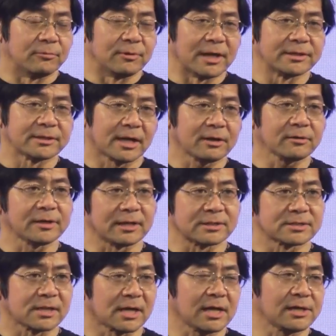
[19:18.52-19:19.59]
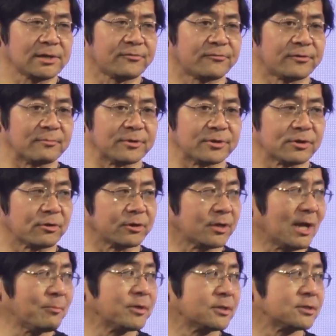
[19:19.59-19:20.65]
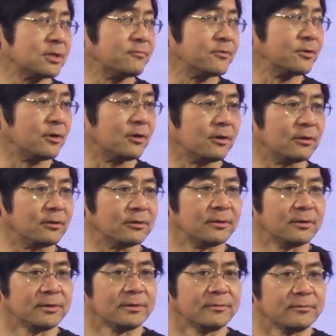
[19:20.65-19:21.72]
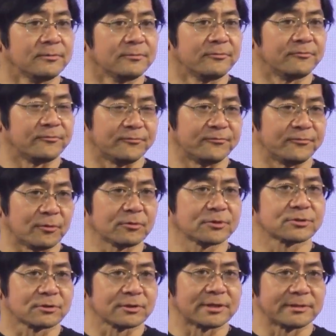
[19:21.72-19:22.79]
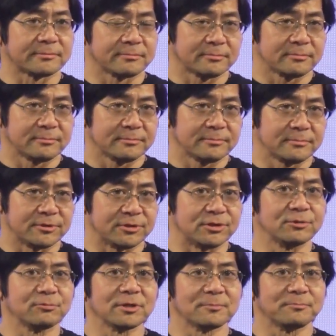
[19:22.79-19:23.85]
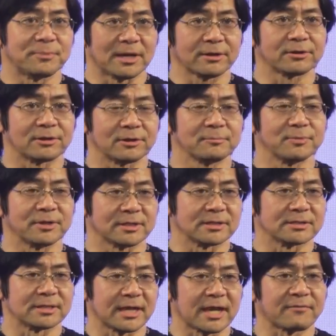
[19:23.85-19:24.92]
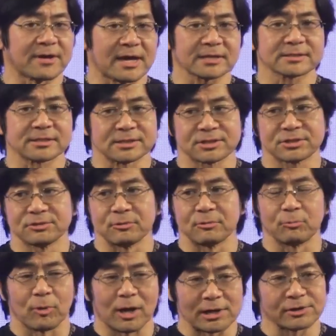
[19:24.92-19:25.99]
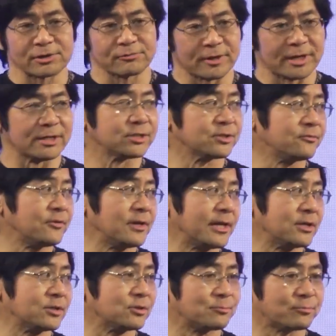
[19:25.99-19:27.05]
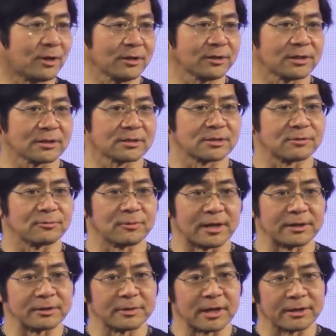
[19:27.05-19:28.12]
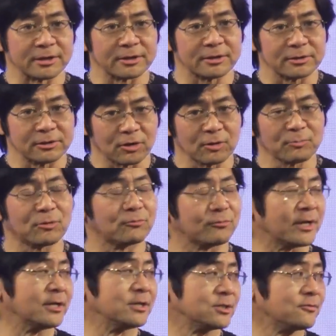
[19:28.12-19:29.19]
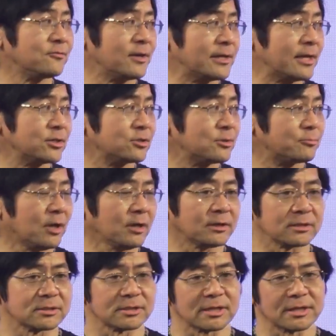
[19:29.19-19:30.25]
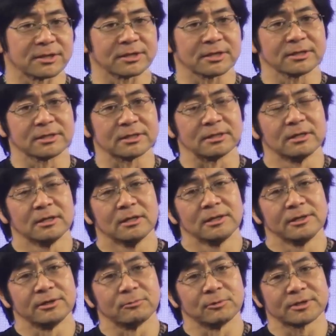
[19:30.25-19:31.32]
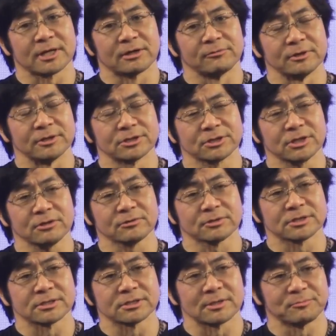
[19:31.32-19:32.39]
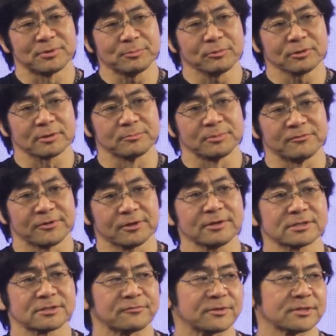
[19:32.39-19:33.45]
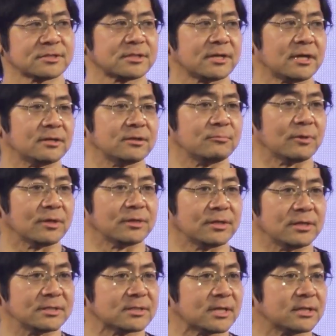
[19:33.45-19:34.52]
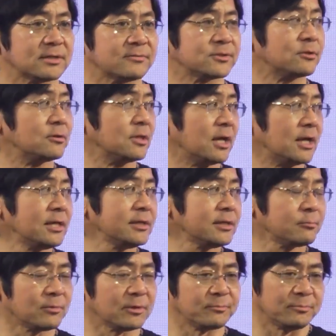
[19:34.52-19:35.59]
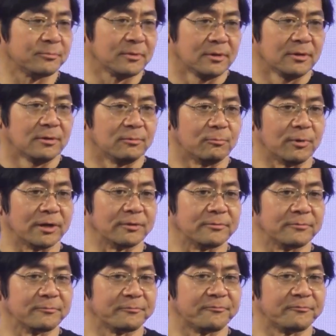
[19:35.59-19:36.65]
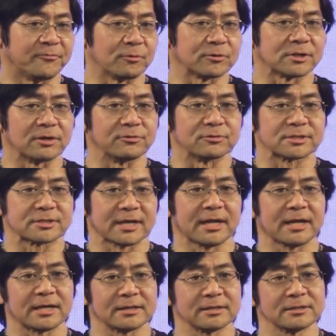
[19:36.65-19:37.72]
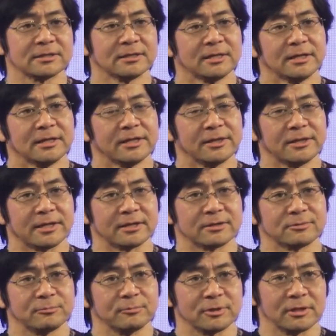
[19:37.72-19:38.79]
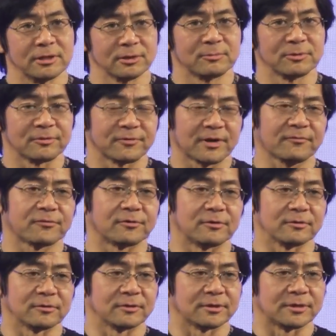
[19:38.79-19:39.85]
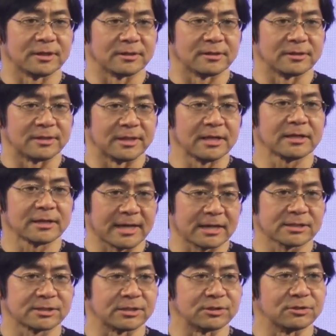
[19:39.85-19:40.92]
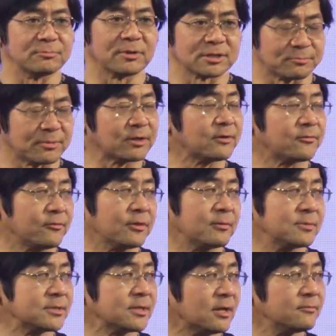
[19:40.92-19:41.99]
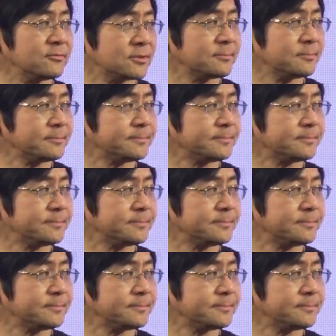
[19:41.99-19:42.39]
entirely aside from the tokenomics of it all, folks are doing better because they have access to a wider range of financial products and a global range of financial products. And I think that what that really shows is that people can be very sophisticated when the incentives are aligned, and when folks understand that with a little bit of effort that they can actually do much better for themselves.